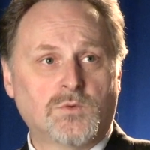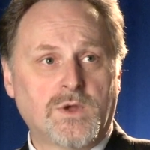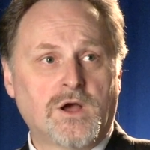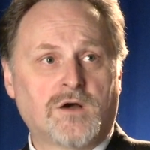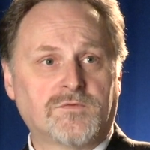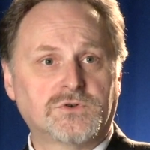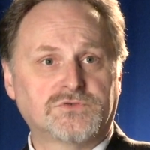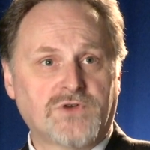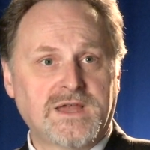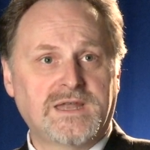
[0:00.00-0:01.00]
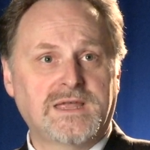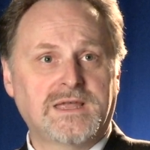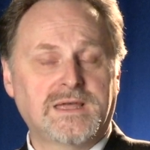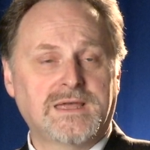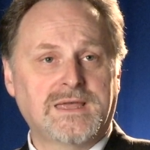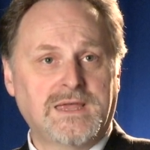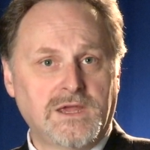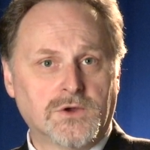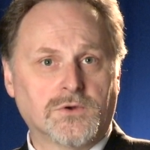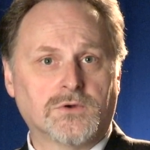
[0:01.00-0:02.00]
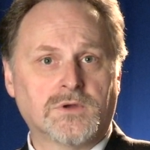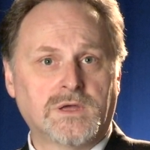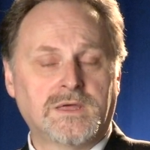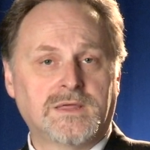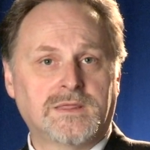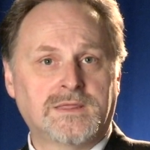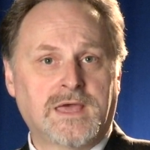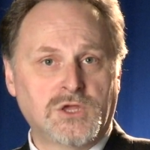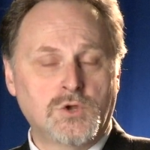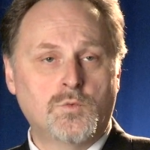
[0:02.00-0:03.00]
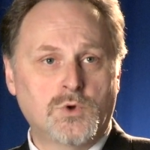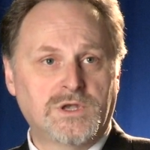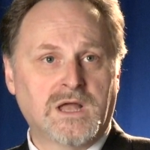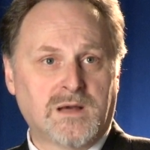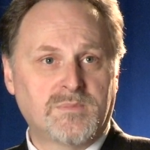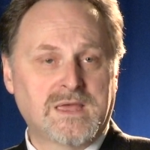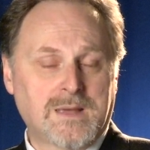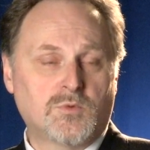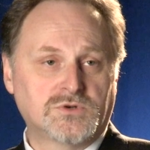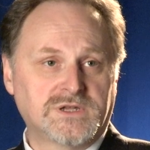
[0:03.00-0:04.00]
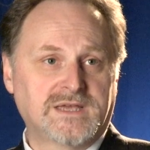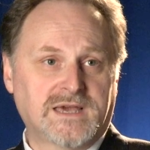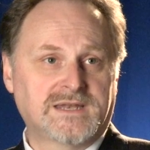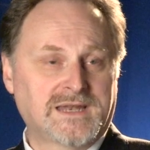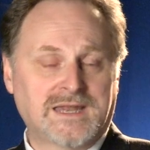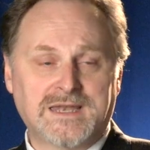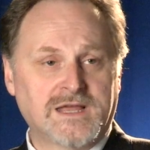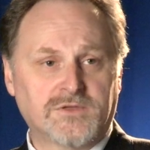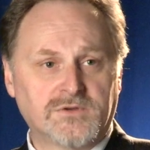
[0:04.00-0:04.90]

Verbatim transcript: We offer training here that you would not be able to get at any other